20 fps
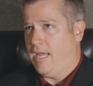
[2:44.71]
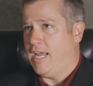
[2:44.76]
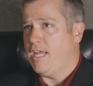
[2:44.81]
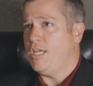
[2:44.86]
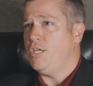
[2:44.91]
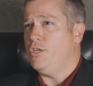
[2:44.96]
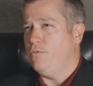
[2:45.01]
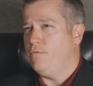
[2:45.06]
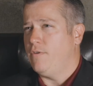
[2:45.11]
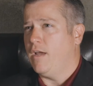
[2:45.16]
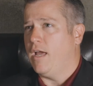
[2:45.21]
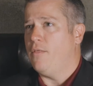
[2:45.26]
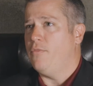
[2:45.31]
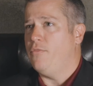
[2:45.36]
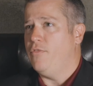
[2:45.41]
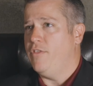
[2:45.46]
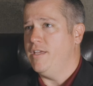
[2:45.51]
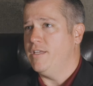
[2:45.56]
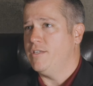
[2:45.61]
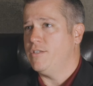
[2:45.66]
hey, you've
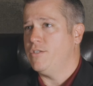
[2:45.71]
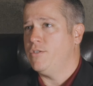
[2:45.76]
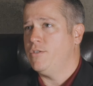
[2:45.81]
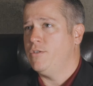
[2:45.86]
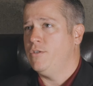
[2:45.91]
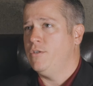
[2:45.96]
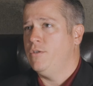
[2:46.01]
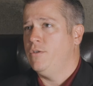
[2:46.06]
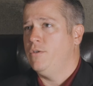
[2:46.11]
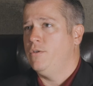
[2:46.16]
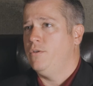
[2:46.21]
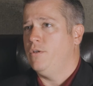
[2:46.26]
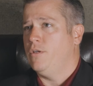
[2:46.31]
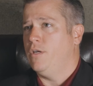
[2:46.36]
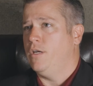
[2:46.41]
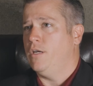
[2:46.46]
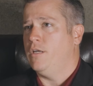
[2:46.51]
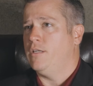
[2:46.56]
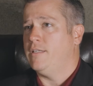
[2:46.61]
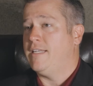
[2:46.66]
got this
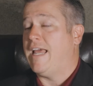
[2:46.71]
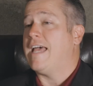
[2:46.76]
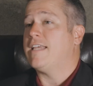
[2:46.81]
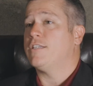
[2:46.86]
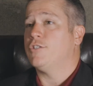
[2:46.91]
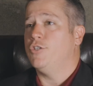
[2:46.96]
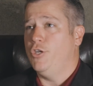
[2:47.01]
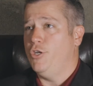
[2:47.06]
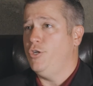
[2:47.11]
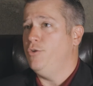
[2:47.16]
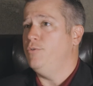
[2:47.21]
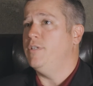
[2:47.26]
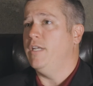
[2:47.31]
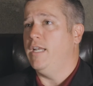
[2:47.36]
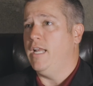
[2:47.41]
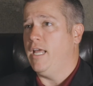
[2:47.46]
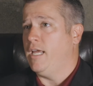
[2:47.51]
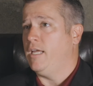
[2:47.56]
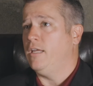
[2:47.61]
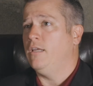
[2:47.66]
task to do
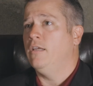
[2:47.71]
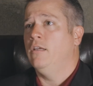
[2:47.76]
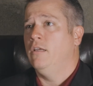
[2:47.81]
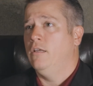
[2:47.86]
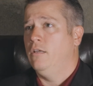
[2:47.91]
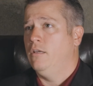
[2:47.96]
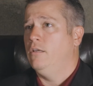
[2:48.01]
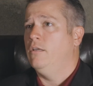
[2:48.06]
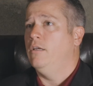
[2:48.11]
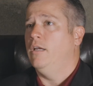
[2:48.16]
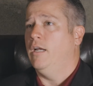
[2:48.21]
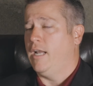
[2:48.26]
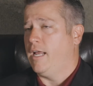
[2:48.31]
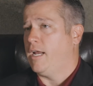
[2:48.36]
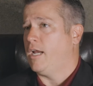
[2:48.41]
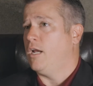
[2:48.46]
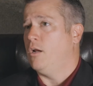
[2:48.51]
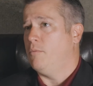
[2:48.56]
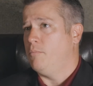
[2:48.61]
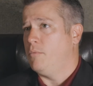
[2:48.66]
today, and I
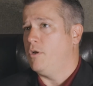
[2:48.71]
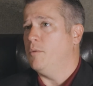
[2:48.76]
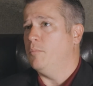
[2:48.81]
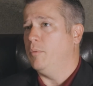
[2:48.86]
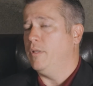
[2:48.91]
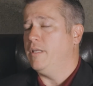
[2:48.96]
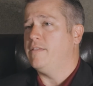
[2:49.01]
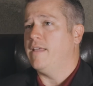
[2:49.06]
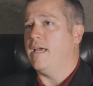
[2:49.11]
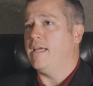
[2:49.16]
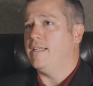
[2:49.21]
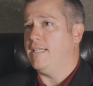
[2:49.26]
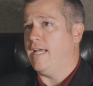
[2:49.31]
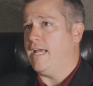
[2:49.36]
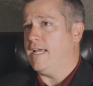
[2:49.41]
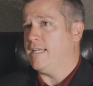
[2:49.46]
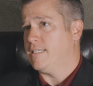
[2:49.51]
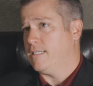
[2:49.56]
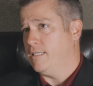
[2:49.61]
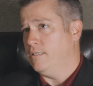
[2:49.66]
can complete that
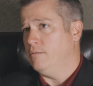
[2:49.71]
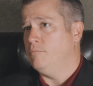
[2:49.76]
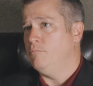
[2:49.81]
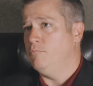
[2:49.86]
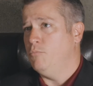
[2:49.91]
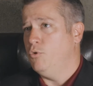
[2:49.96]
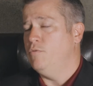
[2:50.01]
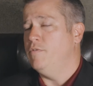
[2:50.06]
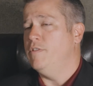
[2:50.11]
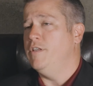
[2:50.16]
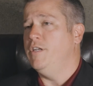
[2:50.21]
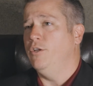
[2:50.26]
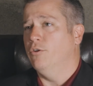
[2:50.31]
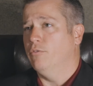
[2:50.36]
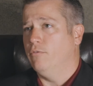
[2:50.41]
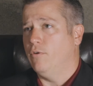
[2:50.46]
task and move the deal